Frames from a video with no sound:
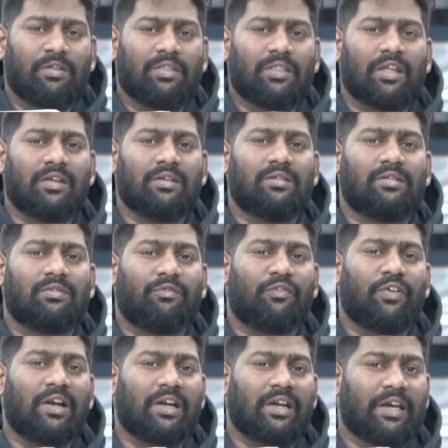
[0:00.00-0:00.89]
This
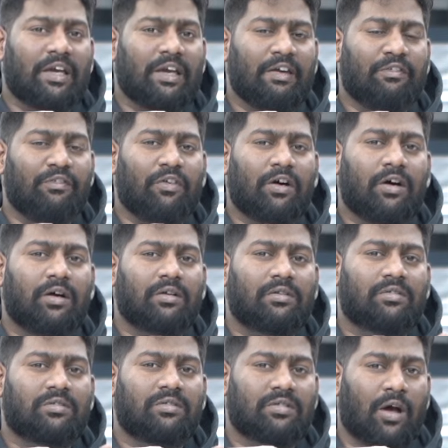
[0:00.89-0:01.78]
will give
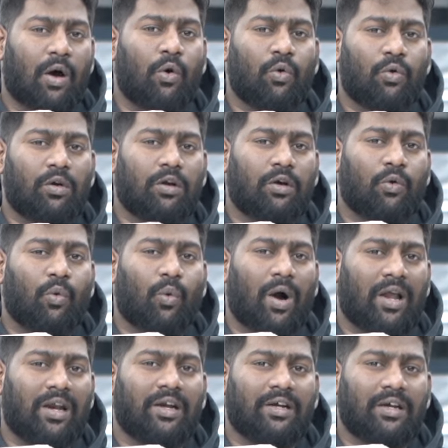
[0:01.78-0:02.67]
a sound
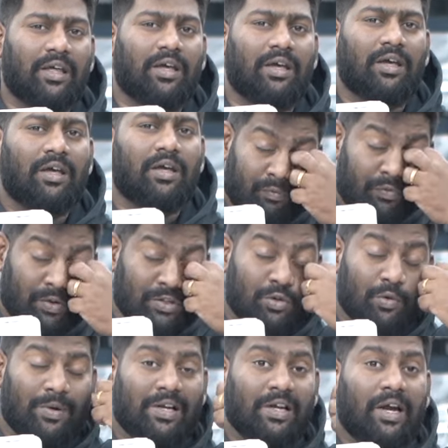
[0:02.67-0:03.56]
quality
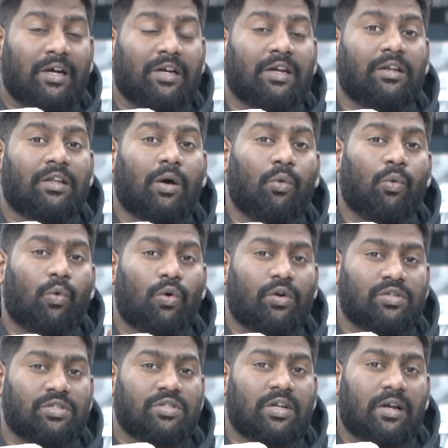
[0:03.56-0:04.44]
which you will get in the
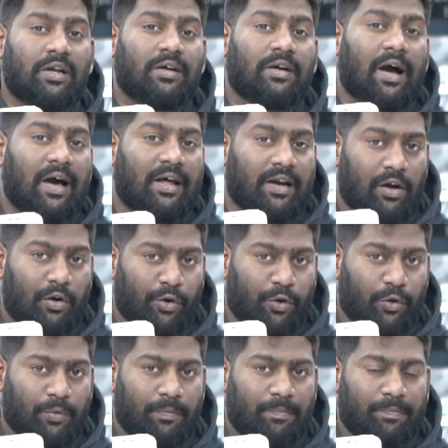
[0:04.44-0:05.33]
original car
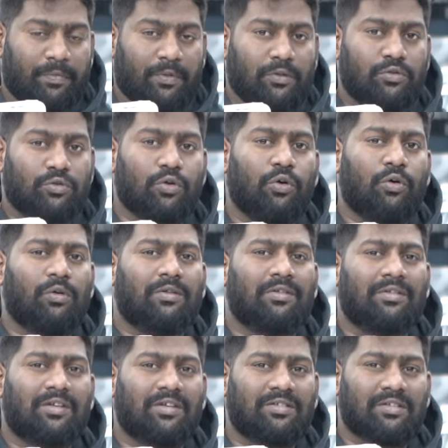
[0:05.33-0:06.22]
audio. So
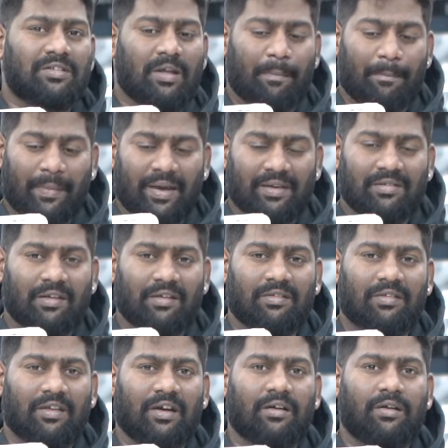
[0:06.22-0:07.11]
this is a
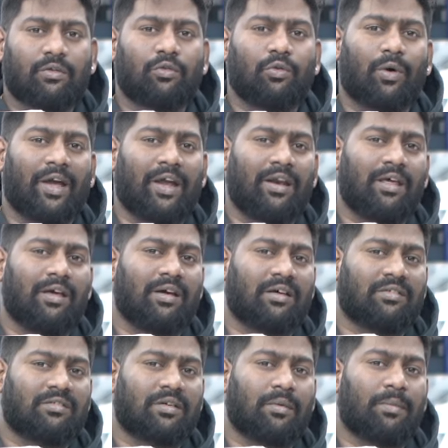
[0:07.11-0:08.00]
basic set. So any
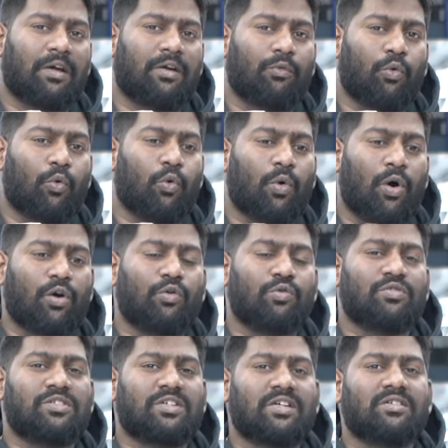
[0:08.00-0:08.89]
customer who want
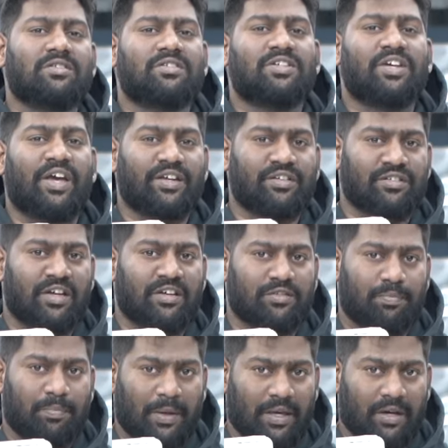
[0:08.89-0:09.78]
to just change
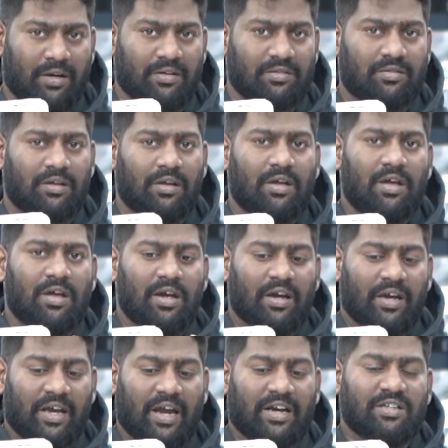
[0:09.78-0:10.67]
their speakers
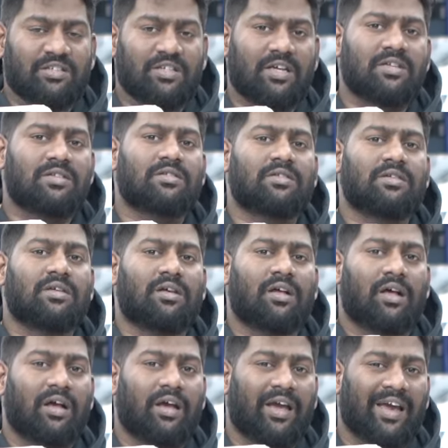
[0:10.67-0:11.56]
can just
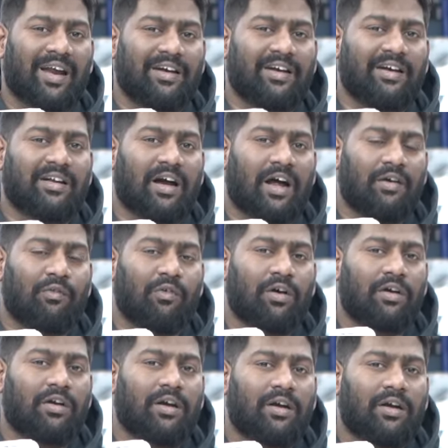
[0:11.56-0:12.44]
get it
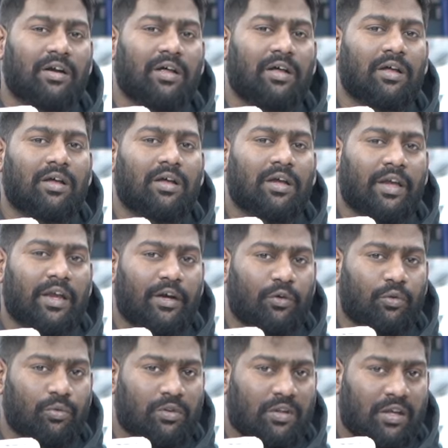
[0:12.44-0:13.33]
converted
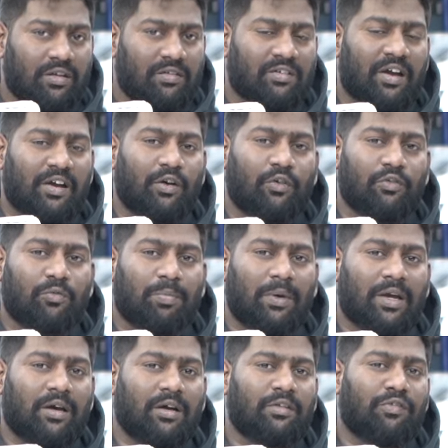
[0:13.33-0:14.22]
into these kind of
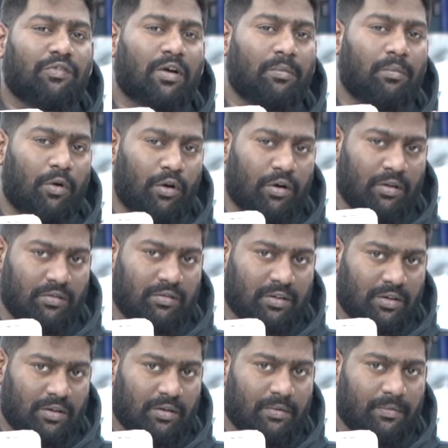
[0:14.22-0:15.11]
speakers from Audison.